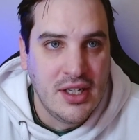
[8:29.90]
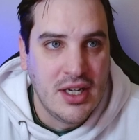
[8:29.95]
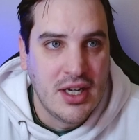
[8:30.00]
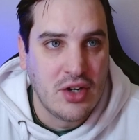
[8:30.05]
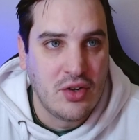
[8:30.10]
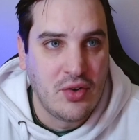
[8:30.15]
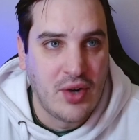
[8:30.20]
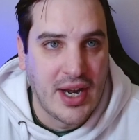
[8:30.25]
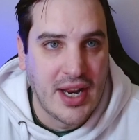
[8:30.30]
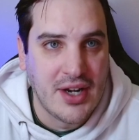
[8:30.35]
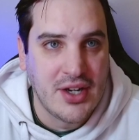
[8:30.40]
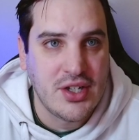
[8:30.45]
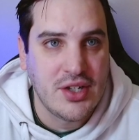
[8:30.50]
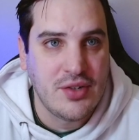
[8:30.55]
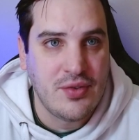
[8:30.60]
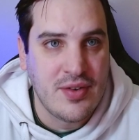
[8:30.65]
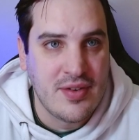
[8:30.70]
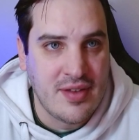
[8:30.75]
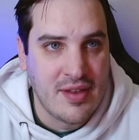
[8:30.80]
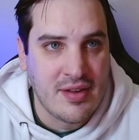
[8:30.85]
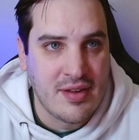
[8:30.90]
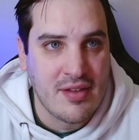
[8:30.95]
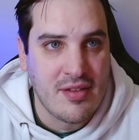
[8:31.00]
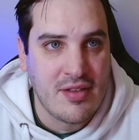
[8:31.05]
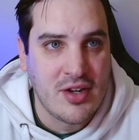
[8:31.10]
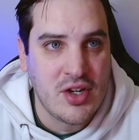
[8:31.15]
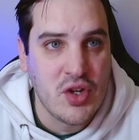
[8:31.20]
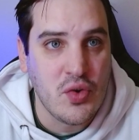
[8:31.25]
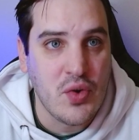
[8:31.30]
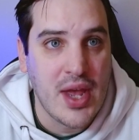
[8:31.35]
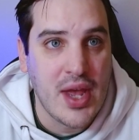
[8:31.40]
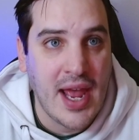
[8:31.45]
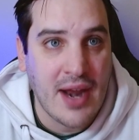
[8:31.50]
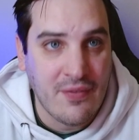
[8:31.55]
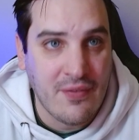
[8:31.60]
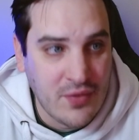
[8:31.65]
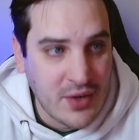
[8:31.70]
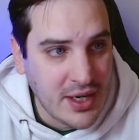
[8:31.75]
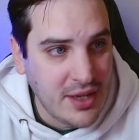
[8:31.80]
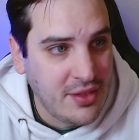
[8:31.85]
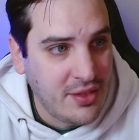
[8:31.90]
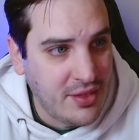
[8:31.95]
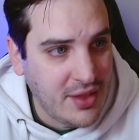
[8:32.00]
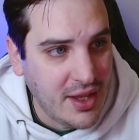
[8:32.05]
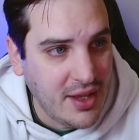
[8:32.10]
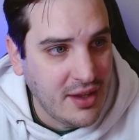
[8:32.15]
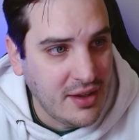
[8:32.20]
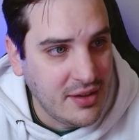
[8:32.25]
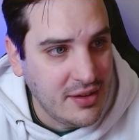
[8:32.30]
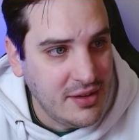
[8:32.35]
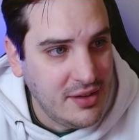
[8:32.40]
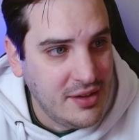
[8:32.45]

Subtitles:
grant resistance to everything.